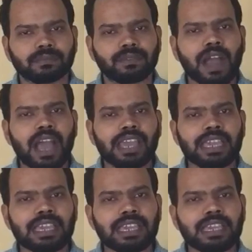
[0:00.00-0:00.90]

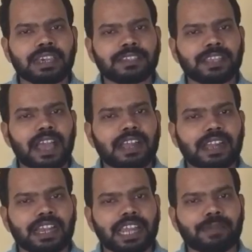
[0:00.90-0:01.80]
Why they are
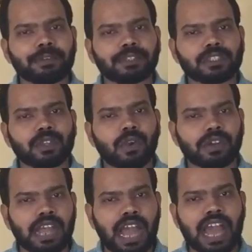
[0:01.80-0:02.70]
unable to
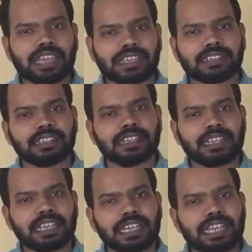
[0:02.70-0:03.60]
score higher
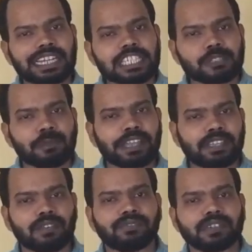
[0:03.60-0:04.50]
in spite
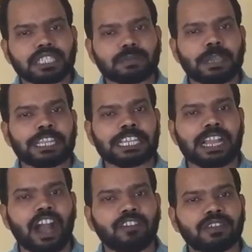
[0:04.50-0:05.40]
of
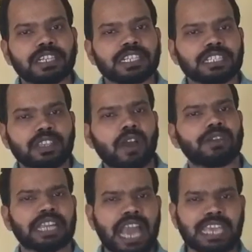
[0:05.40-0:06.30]
spending hours
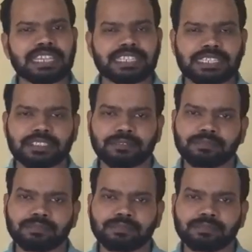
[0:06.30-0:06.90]
overnight?